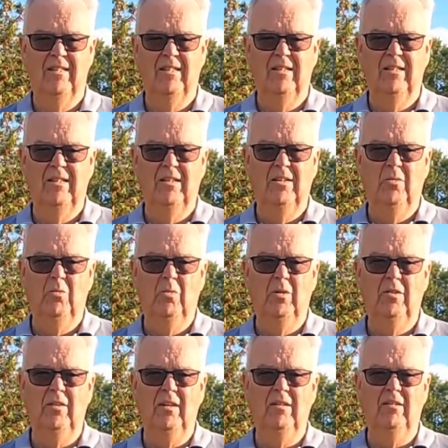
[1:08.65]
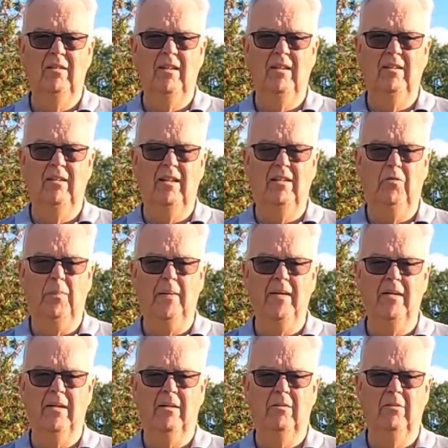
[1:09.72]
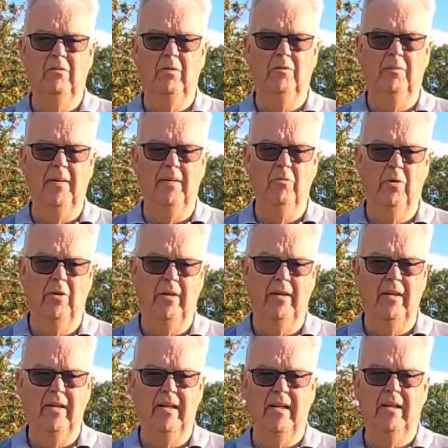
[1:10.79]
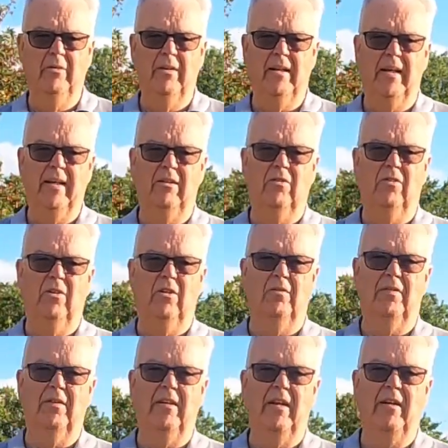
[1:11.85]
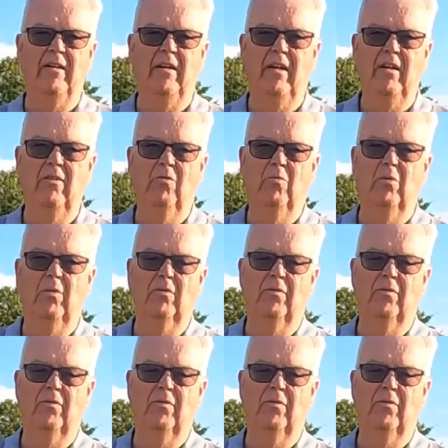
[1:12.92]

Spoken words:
Well, it's been we've been working now with Ag Design for 10 years.